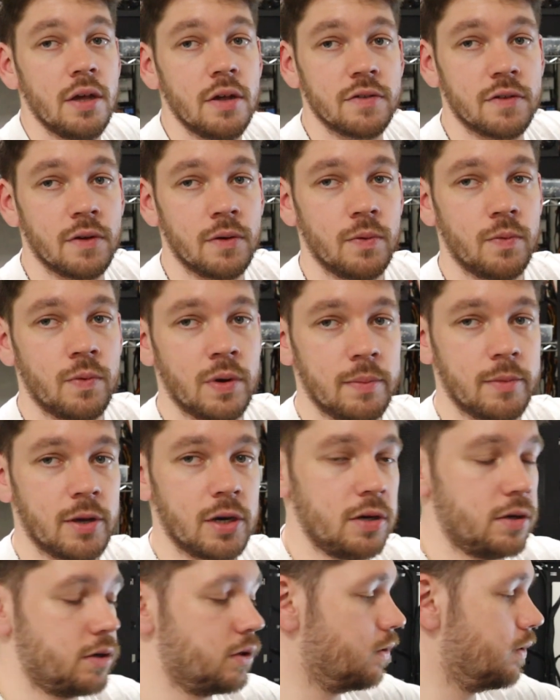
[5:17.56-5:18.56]
So what I'm
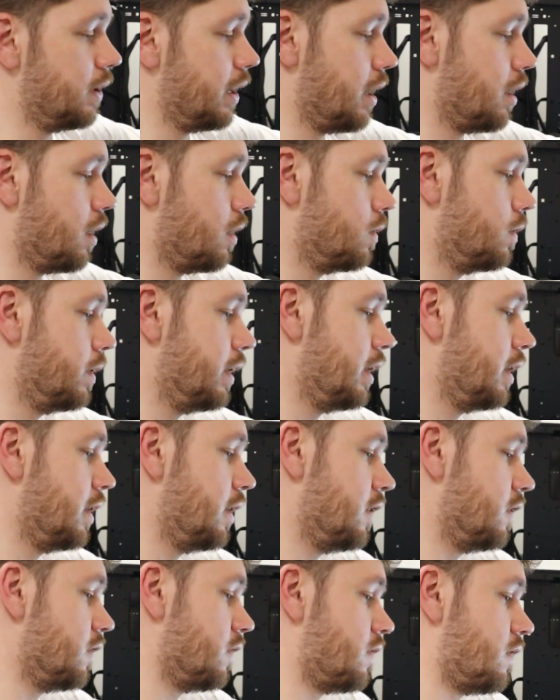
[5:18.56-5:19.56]
going to do now
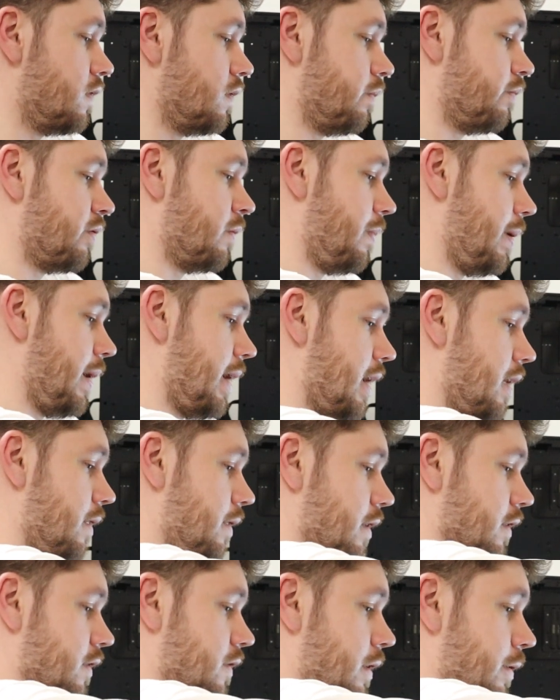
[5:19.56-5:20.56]
is prepare
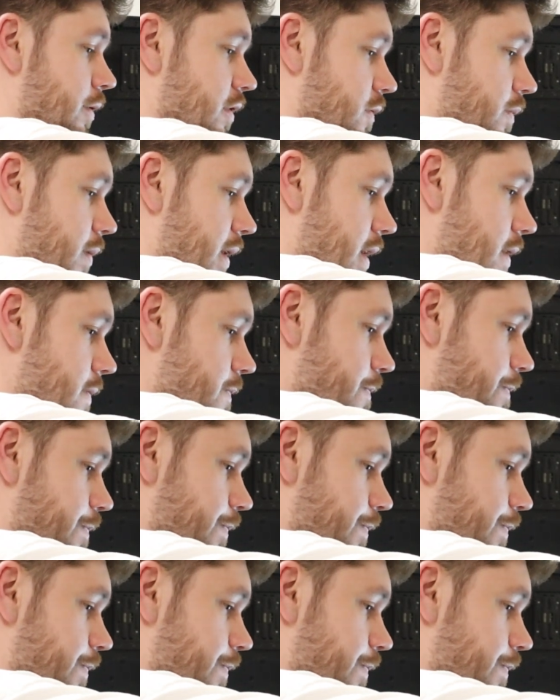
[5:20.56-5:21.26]
this USB.